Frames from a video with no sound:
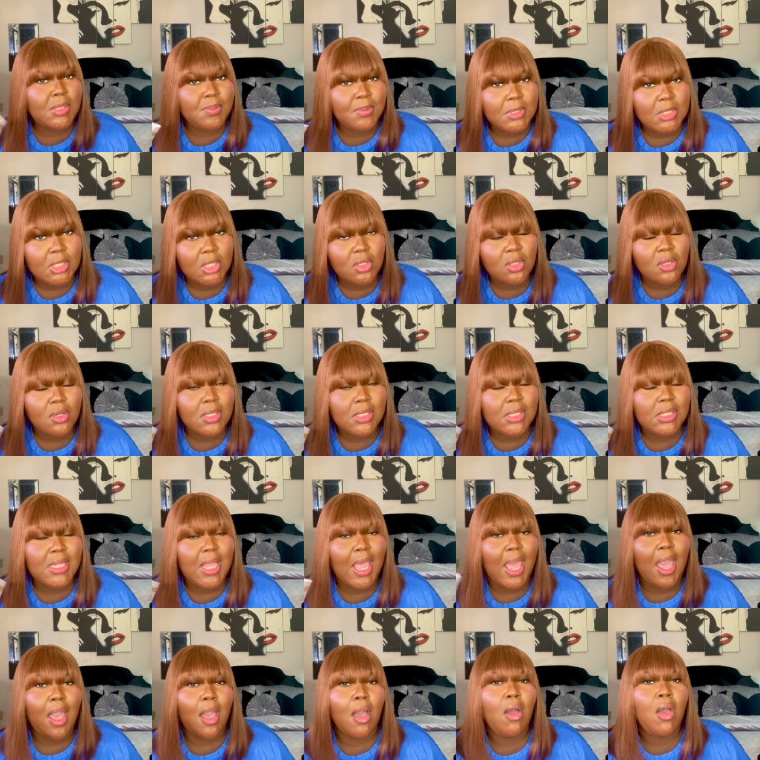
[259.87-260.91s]
This particular
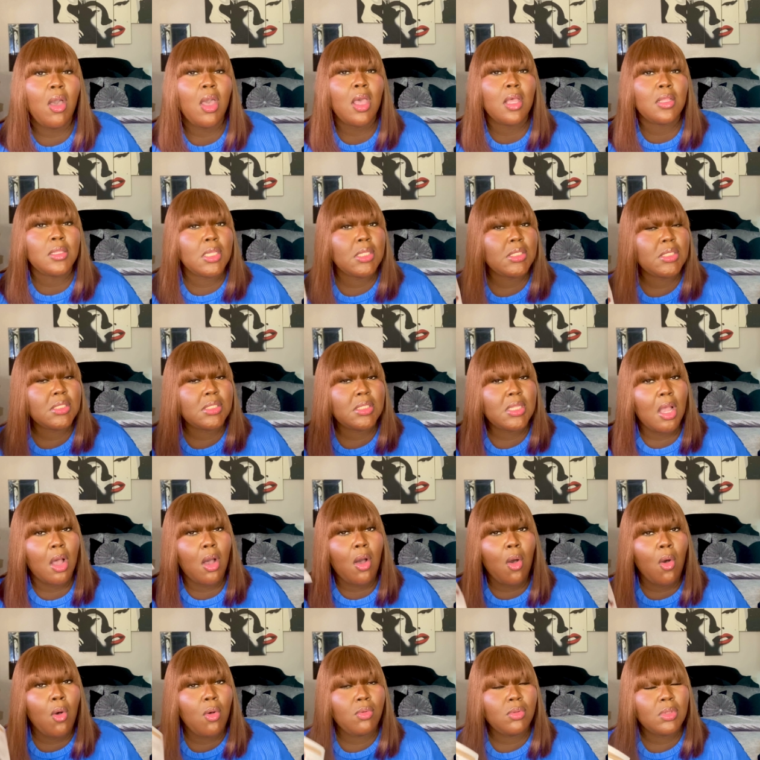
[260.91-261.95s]
style, this is
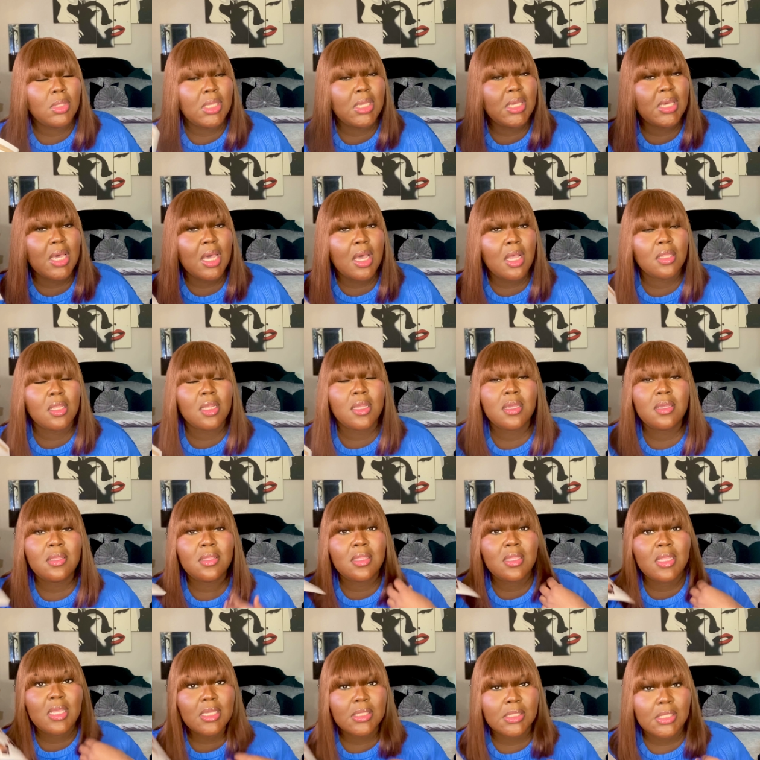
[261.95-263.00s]
the only color
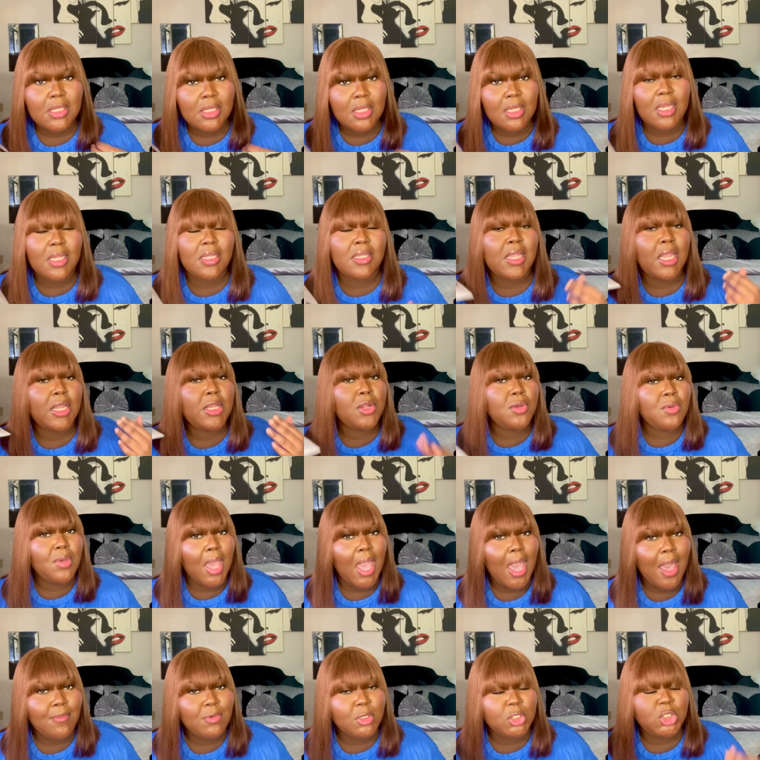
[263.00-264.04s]
in this length. They do
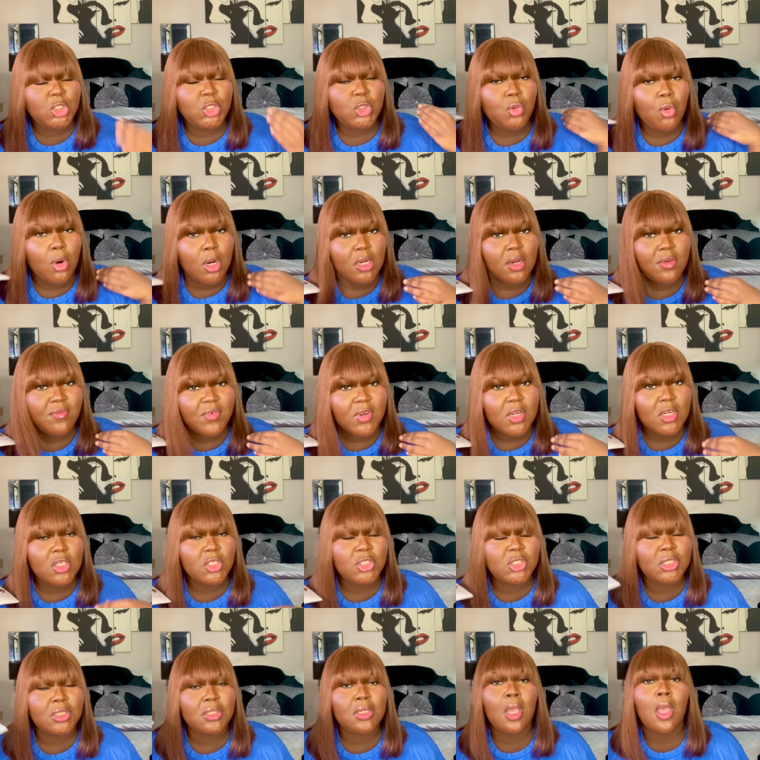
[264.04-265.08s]
have a shorter
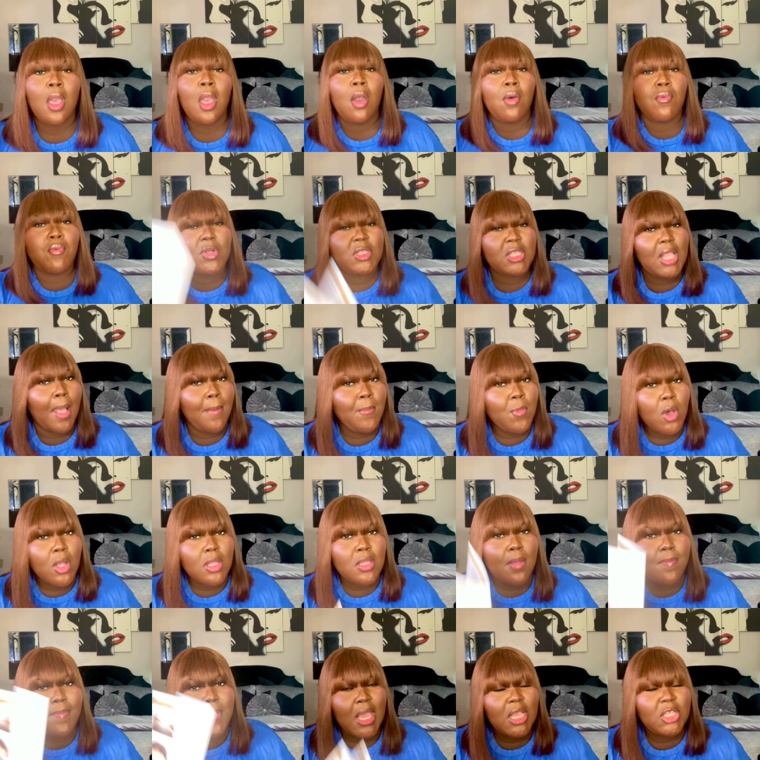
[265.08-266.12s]
version, which I'm
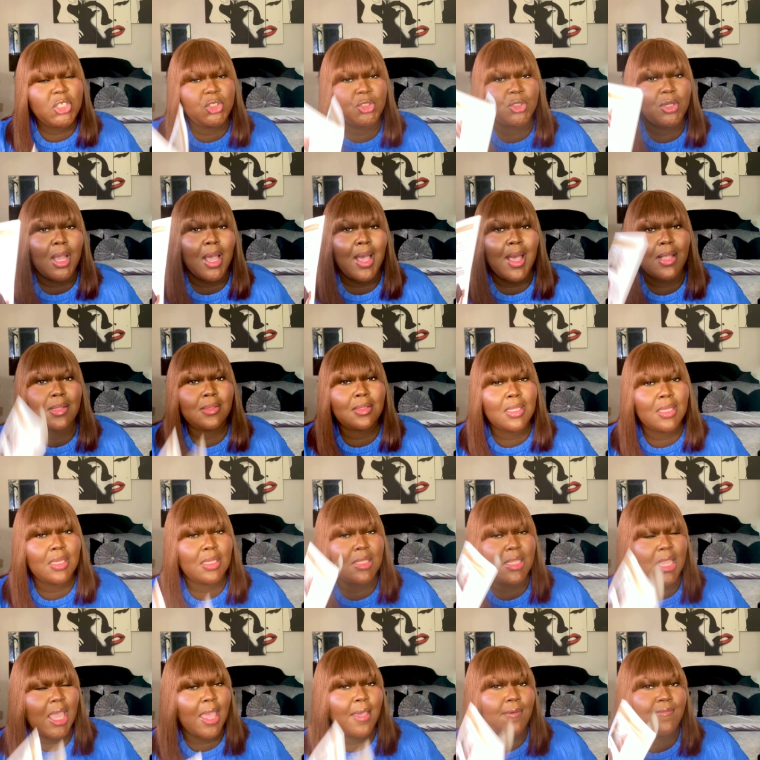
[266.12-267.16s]
gonna make sure I
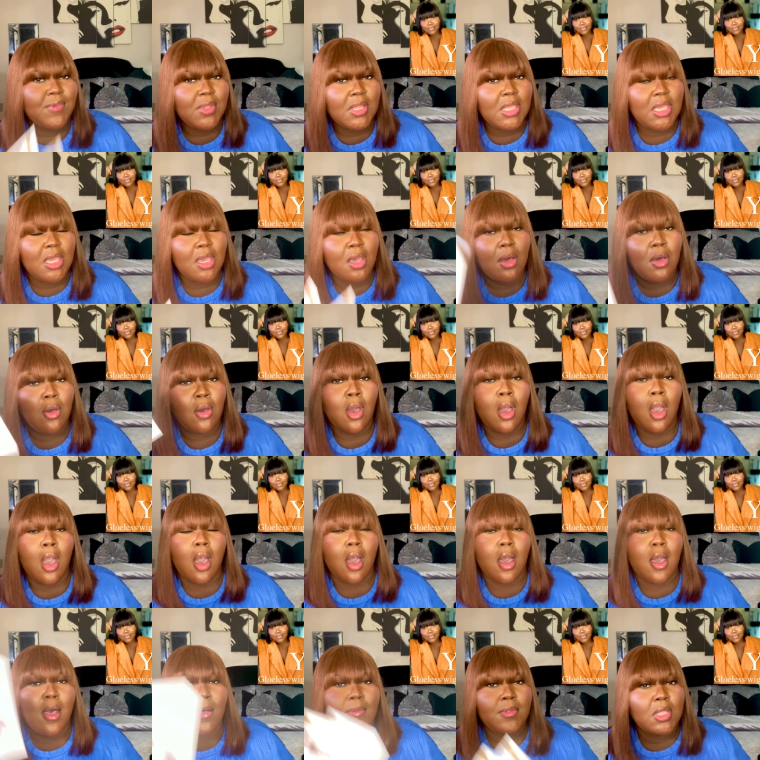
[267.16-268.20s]
link that video
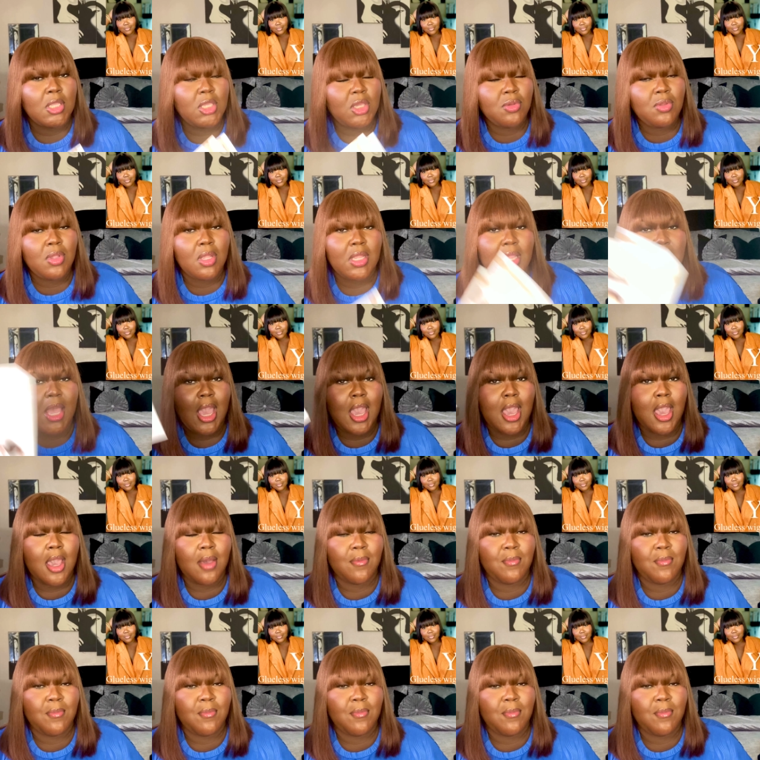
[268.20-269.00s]
of the unit that I